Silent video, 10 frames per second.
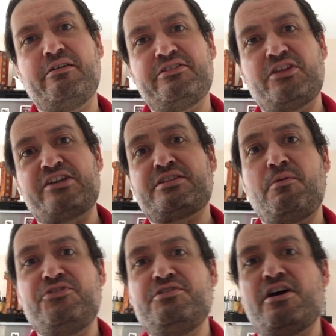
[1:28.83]
Now, some
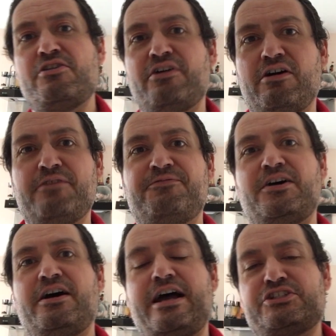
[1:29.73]
of you know that I've
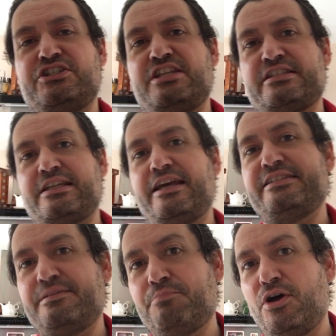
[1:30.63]
actually
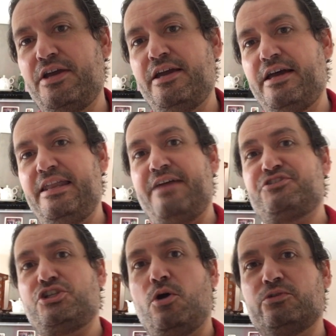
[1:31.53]
dislocated my left
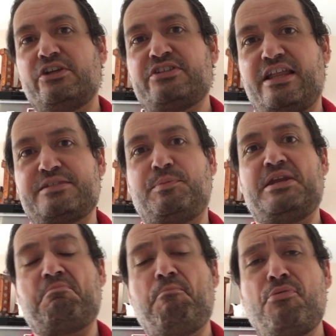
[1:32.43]
shoulder, so that's
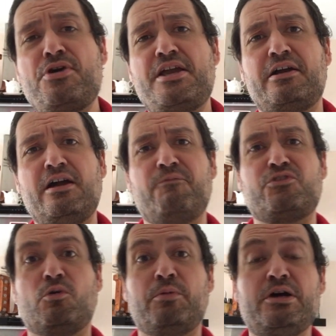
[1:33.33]
been pretty
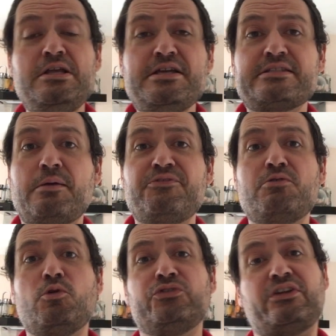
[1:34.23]
uncomfortable. But some of
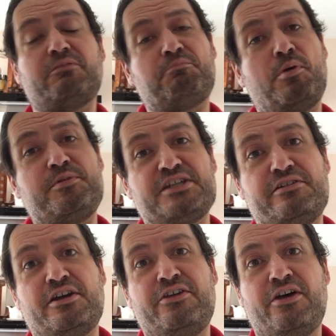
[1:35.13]
you also probably
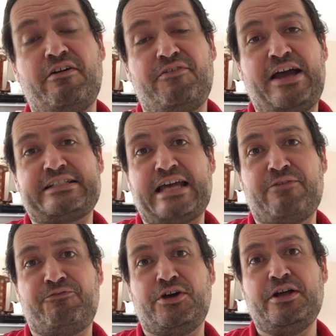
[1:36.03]
don't know that I've had to
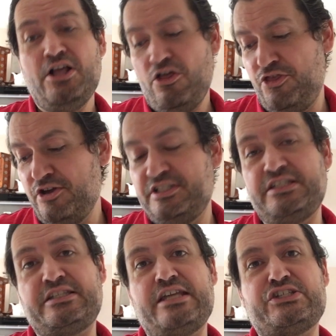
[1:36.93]
have 30
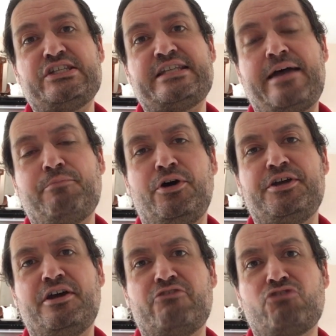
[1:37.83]
stitches down
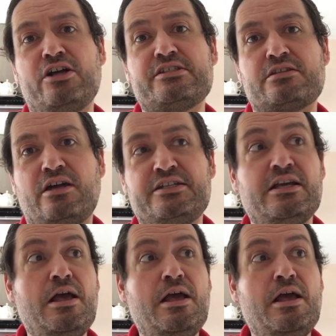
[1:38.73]
my right side